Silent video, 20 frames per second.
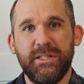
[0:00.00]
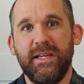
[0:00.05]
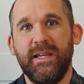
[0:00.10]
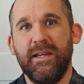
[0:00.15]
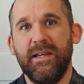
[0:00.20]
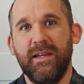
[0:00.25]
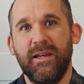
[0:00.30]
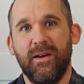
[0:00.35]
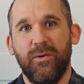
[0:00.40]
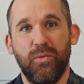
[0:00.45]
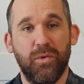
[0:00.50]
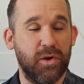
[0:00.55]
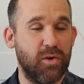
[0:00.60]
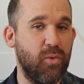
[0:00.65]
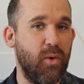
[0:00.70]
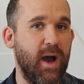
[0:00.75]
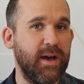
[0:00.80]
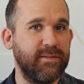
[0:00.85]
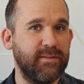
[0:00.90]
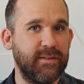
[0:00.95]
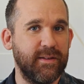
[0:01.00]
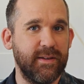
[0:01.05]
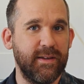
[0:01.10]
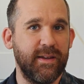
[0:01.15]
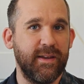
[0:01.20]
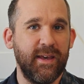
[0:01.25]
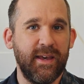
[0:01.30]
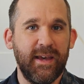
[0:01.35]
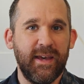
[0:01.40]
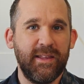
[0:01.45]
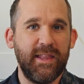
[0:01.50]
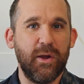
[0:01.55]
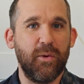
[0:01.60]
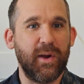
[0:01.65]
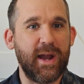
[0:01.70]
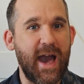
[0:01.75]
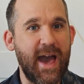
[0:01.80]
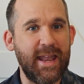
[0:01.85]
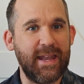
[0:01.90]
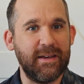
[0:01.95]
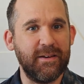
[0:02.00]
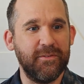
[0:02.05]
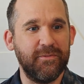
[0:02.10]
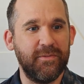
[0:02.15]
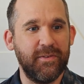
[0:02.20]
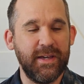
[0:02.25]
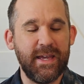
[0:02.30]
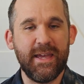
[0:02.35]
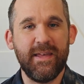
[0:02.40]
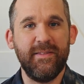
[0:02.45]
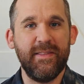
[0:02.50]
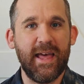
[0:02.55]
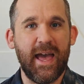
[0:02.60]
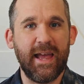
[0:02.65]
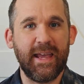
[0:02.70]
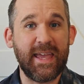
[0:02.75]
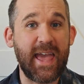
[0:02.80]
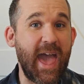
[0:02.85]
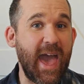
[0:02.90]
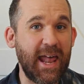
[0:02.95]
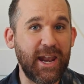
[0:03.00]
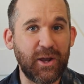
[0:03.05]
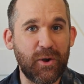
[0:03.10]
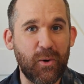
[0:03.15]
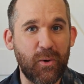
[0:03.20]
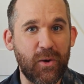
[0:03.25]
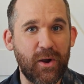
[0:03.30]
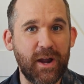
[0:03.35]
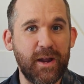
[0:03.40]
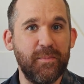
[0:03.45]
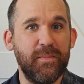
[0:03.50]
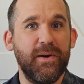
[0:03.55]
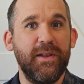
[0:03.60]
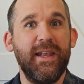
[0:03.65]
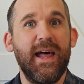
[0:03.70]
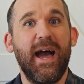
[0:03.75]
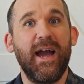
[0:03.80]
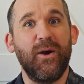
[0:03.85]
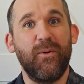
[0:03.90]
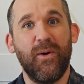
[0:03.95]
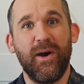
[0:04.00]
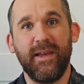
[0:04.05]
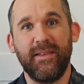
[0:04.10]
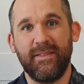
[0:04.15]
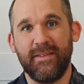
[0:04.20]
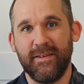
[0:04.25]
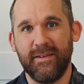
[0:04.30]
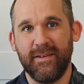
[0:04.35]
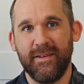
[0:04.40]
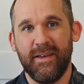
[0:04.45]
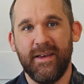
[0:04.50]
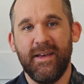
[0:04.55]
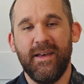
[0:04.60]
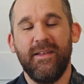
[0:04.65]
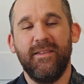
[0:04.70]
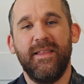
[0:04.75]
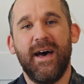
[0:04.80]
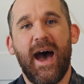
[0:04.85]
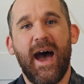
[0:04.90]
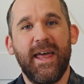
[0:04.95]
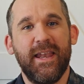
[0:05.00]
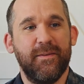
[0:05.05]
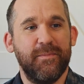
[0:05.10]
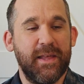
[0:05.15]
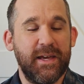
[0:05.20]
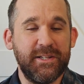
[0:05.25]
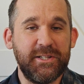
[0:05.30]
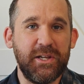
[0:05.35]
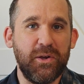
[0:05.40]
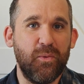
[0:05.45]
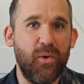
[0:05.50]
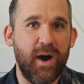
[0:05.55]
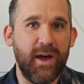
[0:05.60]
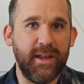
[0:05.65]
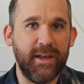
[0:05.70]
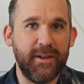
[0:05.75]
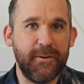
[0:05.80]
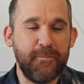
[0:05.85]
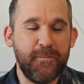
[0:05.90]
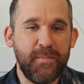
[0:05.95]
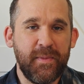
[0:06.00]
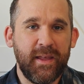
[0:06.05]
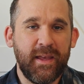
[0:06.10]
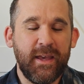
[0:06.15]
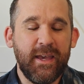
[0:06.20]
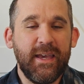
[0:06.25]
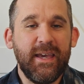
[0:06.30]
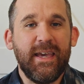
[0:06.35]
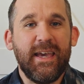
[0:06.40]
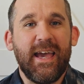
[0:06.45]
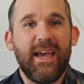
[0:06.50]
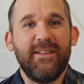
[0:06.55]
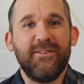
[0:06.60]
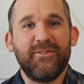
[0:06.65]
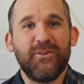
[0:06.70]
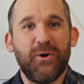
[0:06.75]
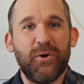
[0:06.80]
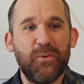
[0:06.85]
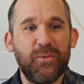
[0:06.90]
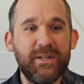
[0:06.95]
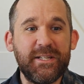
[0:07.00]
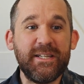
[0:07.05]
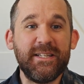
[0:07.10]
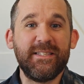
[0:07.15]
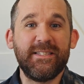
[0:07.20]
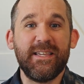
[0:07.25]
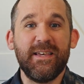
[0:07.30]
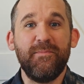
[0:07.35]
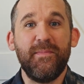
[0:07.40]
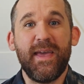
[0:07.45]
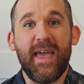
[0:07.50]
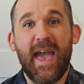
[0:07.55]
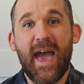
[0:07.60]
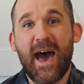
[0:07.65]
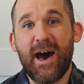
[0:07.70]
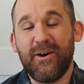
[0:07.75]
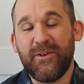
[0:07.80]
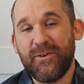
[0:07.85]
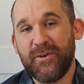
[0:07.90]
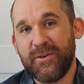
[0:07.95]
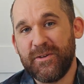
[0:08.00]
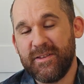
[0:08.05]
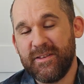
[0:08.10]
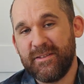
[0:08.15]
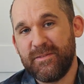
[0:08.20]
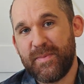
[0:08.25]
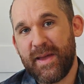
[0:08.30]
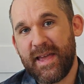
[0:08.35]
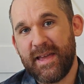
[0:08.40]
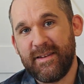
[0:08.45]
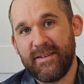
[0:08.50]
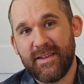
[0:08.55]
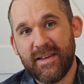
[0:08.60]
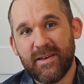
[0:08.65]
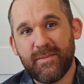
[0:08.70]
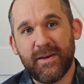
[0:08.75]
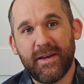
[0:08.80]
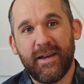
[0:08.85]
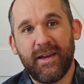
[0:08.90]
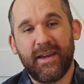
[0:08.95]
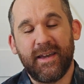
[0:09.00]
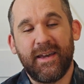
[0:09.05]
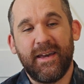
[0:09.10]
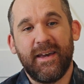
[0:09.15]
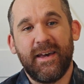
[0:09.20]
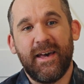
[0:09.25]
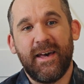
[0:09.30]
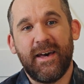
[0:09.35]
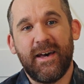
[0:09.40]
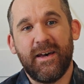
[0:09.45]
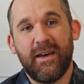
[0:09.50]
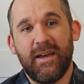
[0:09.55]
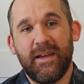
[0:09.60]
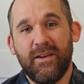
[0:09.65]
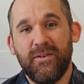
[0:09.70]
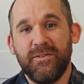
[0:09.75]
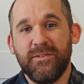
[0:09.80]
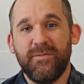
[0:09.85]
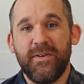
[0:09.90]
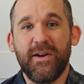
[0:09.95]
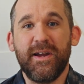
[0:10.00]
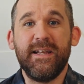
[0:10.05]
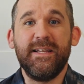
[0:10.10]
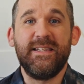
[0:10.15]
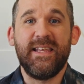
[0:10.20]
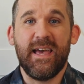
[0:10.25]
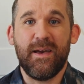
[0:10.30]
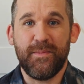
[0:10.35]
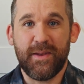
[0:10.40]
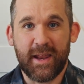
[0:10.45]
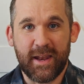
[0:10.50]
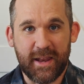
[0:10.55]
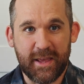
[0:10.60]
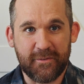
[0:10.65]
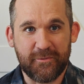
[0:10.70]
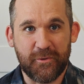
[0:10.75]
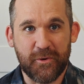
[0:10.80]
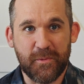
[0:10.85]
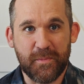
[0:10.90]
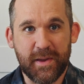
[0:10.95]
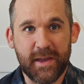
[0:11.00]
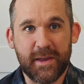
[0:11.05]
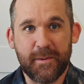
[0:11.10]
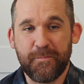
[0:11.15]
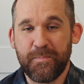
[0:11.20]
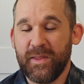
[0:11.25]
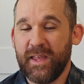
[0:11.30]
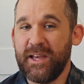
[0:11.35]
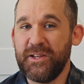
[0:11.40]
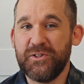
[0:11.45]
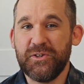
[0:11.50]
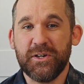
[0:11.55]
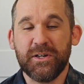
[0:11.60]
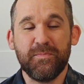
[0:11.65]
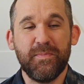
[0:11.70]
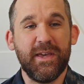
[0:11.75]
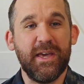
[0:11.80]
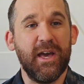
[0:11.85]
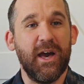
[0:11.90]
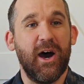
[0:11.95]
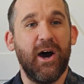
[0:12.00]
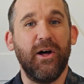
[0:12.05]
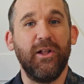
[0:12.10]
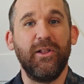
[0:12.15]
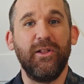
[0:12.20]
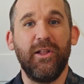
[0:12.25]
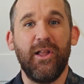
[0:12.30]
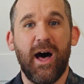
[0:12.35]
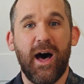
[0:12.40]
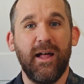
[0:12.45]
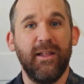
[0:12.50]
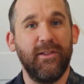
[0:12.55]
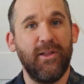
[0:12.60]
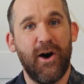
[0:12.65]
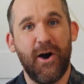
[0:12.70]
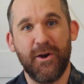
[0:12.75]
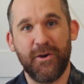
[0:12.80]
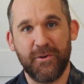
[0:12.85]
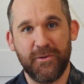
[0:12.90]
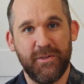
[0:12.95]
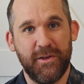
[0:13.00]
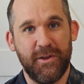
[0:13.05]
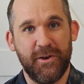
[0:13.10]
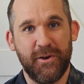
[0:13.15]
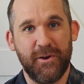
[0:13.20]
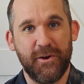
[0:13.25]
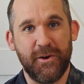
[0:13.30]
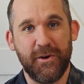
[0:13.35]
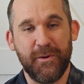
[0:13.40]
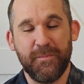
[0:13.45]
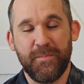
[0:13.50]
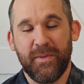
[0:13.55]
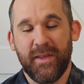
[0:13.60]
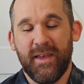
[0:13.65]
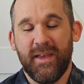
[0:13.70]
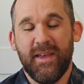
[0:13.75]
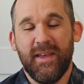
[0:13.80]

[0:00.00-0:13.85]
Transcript: she requested. They were kind of in that category, but not quite the item that she wanted. And so when she sent me out during this pandemic, it was very intimidating for me. It took me a lot longer than her.